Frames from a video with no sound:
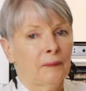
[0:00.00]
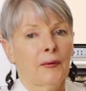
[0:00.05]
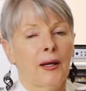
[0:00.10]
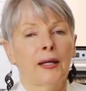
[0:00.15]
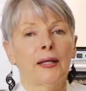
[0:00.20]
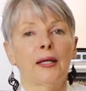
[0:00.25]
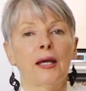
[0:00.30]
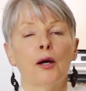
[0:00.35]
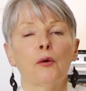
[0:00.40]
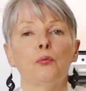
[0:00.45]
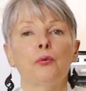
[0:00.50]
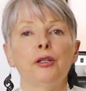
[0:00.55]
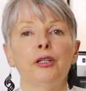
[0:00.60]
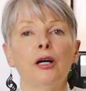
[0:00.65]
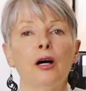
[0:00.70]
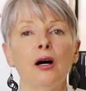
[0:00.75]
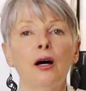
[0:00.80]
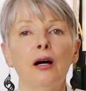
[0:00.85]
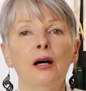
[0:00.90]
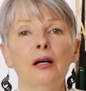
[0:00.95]
There we
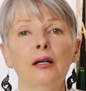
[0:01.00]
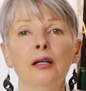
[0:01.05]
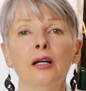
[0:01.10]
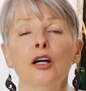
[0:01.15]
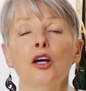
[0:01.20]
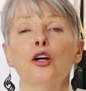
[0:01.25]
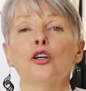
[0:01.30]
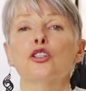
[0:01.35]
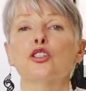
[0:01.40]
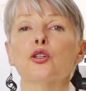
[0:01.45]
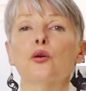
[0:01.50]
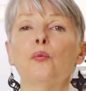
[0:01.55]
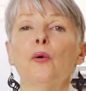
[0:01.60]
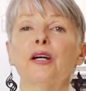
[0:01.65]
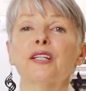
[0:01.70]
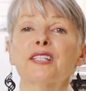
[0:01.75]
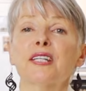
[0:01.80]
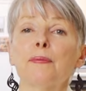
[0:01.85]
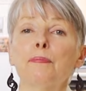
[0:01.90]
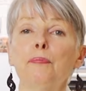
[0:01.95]
are. So
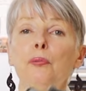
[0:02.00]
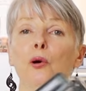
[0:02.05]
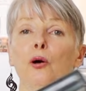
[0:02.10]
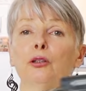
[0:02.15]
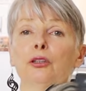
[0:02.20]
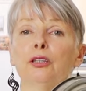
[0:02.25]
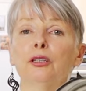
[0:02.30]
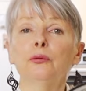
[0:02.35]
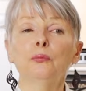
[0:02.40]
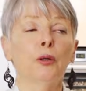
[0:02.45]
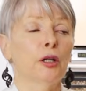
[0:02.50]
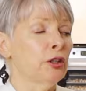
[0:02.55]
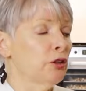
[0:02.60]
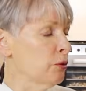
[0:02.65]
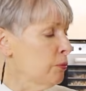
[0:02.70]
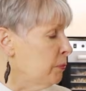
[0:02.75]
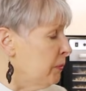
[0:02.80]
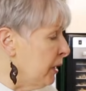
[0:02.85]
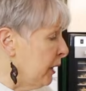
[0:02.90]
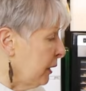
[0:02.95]
what's important when
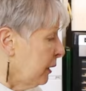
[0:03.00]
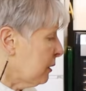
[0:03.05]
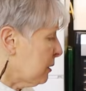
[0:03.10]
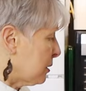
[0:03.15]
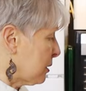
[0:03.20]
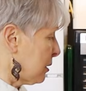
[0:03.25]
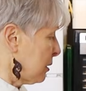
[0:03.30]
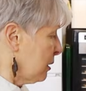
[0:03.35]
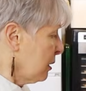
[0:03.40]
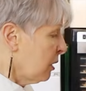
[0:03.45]
you mix